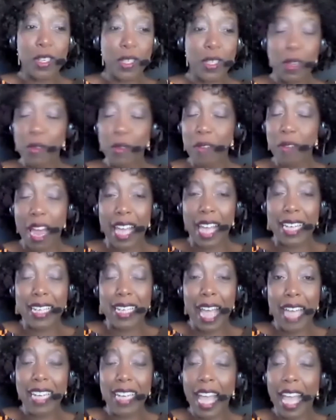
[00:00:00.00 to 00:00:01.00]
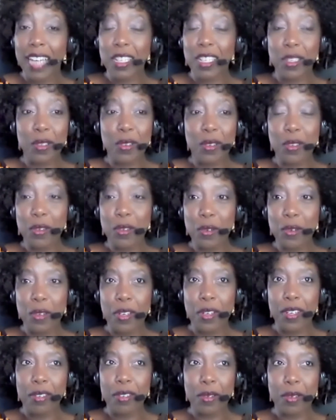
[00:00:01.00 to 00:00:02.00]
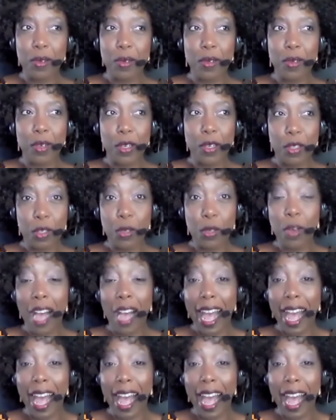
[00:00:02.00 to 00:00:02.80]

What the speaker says: You're so right. And you